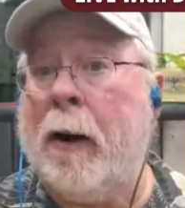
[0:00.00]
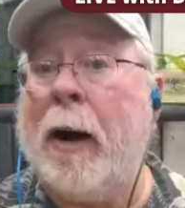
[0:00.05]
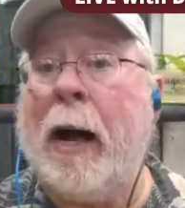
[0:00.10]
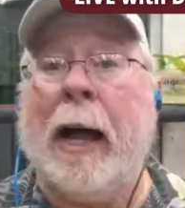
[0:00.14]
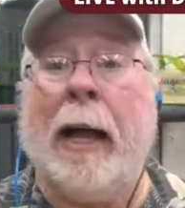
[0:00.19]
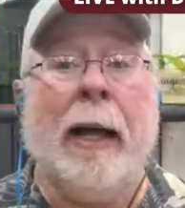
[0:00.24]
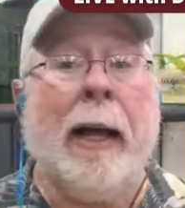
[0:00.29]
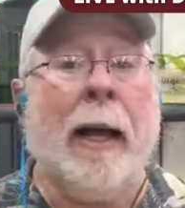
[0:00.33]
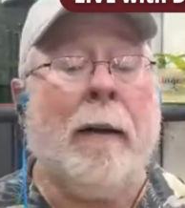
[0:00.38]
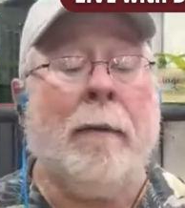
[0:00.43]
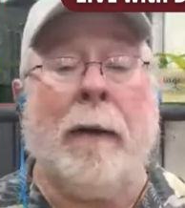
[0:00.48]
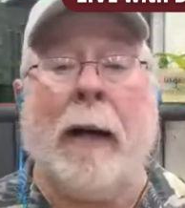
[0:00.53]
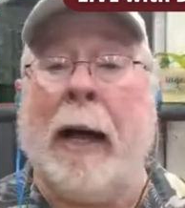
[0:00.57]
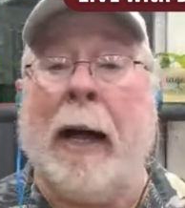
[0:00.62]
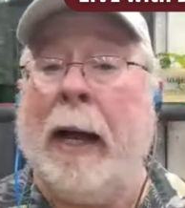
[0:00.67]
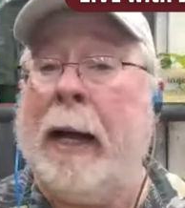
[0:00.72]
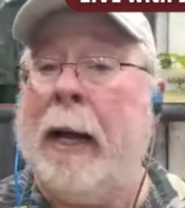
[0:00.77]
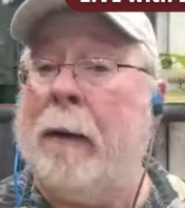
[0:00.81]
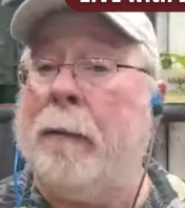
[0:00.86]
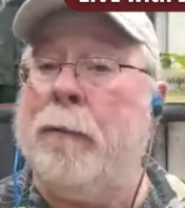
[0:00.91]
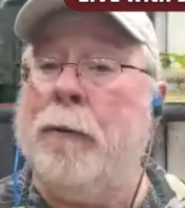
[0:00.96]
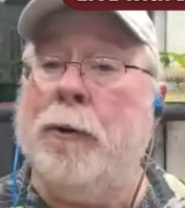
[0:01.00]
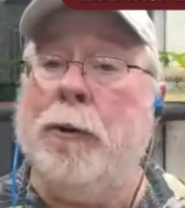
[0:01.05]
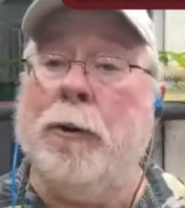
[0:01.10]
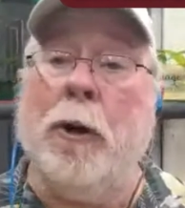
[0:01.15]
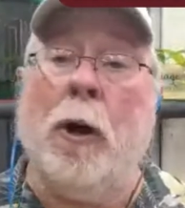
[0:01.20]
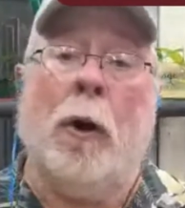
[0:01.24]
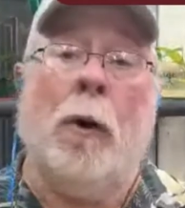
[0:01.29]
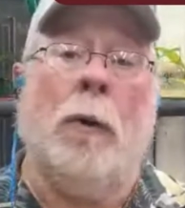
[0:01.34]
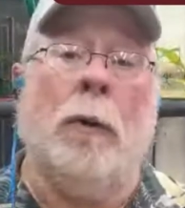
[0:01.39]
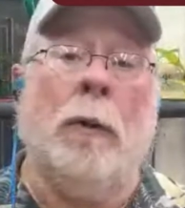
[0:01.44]
I have I have
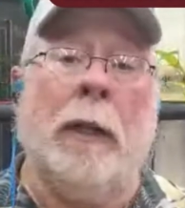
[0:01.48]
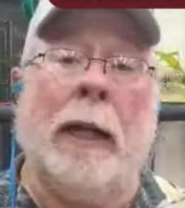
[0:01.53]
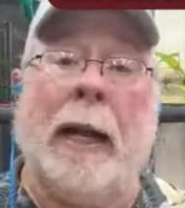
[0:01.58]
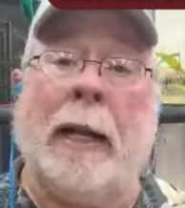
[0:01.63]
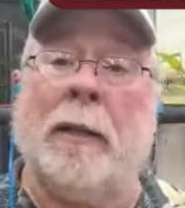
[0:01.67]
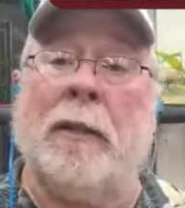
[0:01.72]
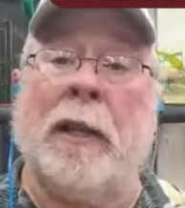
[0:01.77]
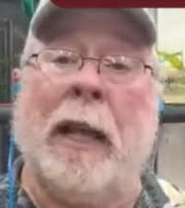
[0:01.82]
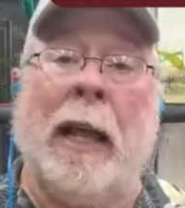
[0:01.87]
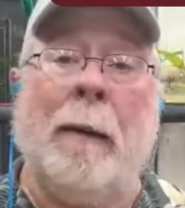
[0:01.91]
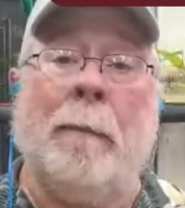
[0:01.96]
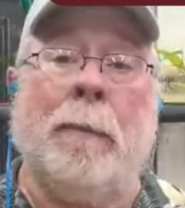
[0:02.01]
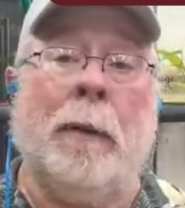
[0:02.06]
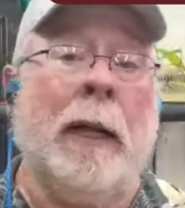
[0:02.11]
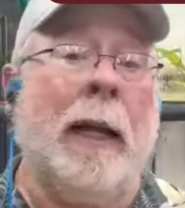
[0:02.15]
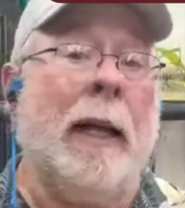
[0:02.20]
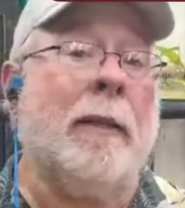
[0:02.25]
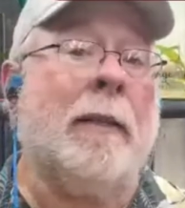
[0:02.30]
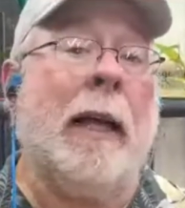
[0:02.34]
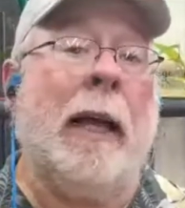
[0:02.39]
no landscape plants.